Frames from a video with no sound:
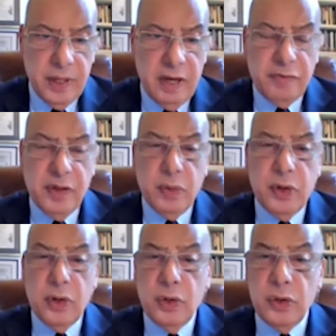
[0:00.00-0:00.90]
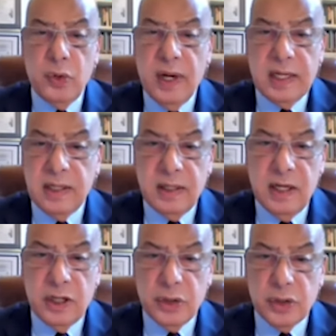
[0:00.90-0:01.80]
"If there were no United
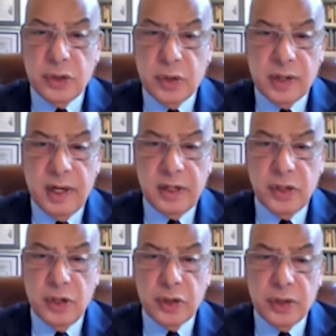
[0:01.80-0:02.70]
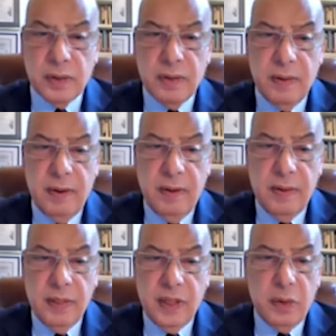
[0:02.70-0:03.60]
Nations organization,
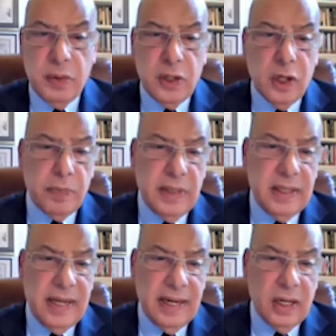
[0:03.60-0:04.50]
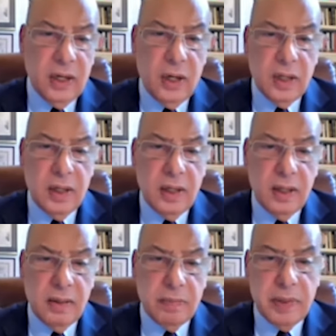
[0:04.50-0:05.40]
there would not be dialogue,
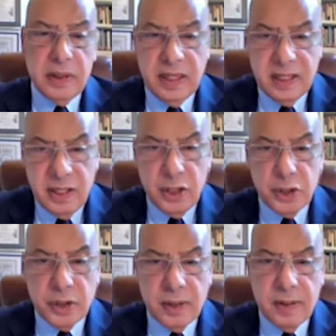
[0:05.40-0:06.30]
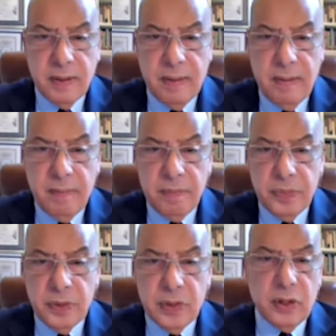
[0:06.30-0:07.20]
but dictation,
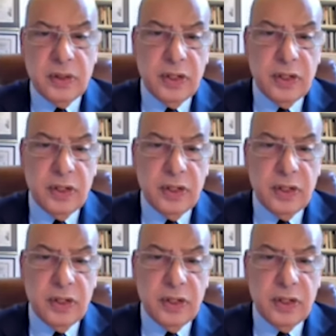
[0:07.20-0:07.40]
not